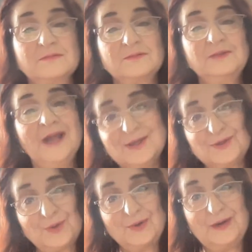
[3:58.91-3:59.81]
not
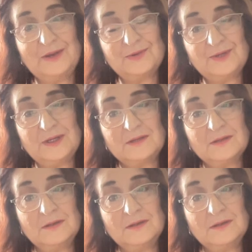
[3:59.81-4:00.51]
so good energies.